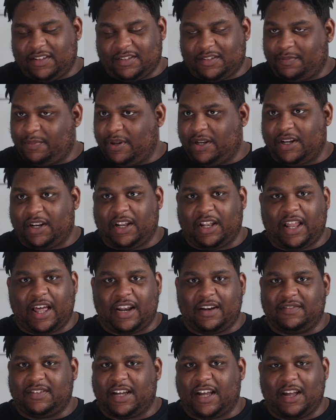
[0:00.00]
spending a
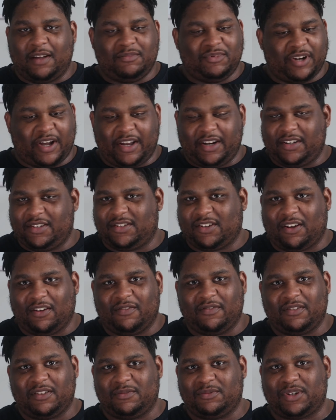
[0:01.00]
lot of time trying to
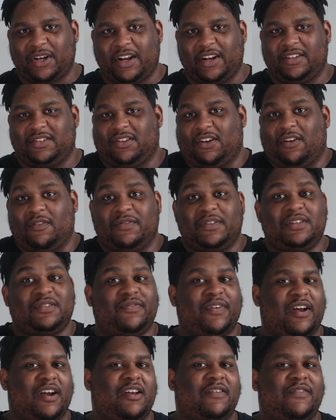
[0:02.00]
solve these
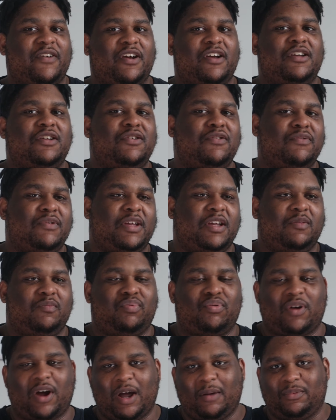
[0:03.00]
very, very unique
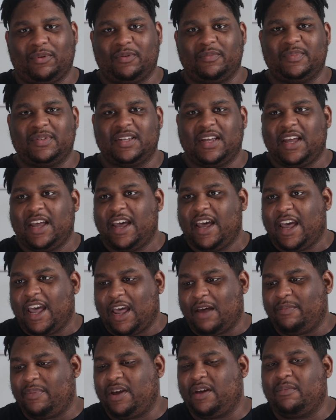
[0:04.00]
problems
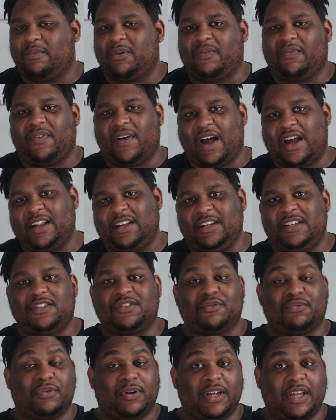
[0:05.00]
and being able to find these
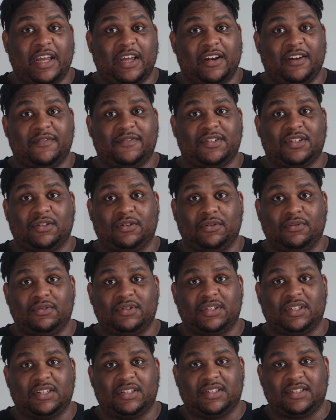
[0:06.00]
creative
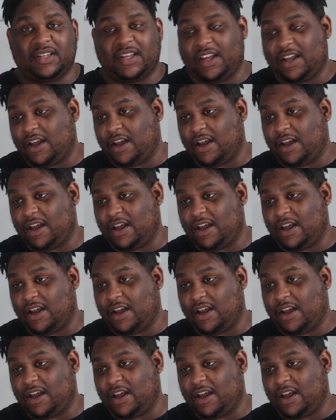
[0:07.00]
solutions.